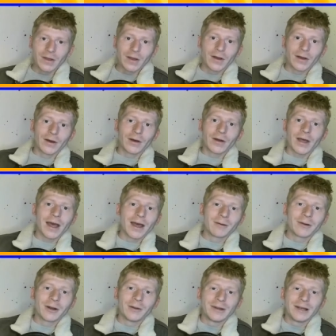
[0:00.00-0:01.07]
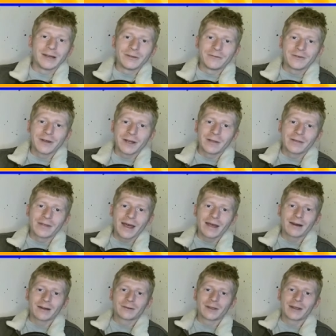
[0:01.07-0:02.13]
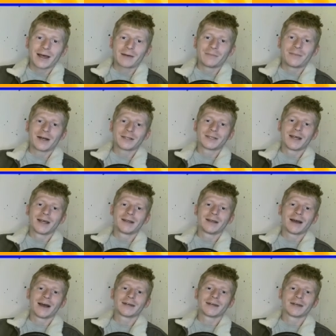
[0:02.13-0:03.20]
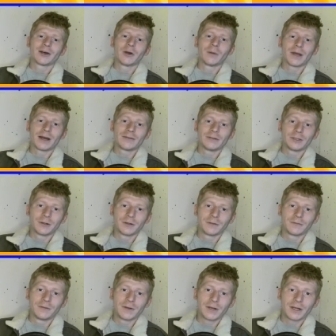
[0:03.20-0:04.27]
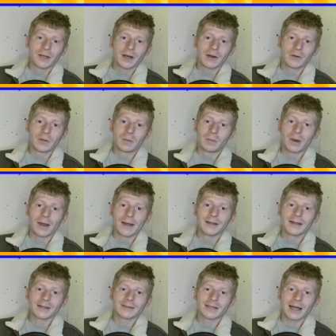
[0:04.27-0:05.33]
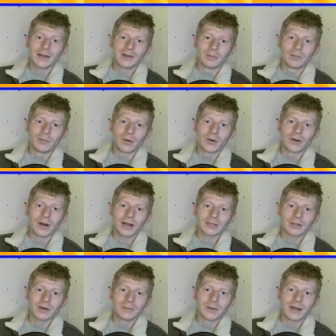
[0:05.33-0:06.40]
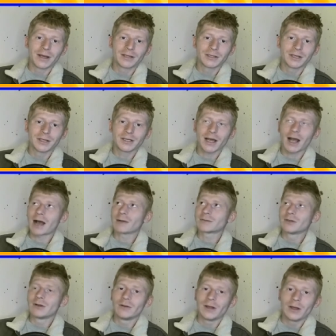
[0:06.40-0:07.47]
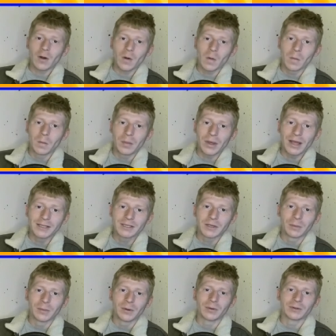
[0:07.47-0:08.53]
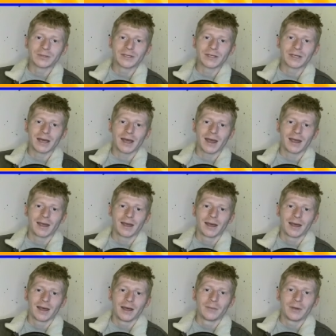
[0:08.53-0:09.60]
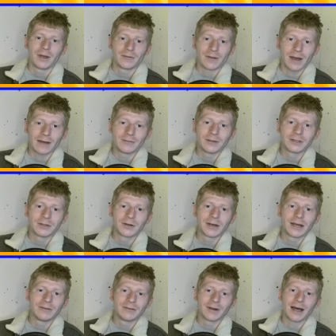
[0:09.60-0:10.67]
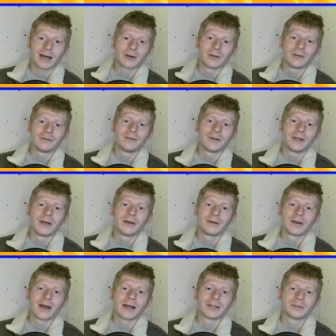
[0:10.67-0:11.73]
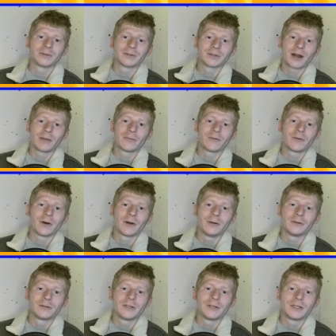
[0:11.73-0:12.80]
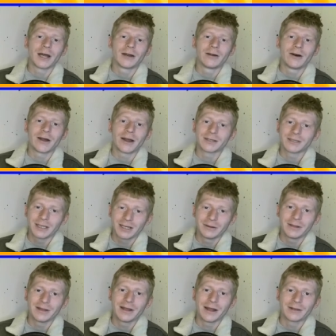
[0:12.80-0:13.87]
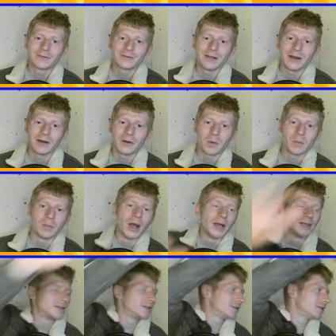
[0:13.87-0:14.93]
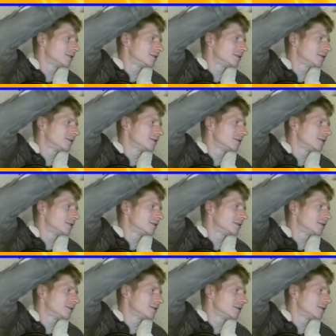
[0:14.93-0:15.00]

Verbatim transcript: Okay, I'm going to be leaving the video there after that match then, guys. I hope you have enjoyed the video. The Blade Dancer and the Boreas combination is absolutely unbeatable today. But if you have enjoyed, leave a like on the video, guys. Subscribe if you are new to the channel, and I'll see you in the next video. Peace!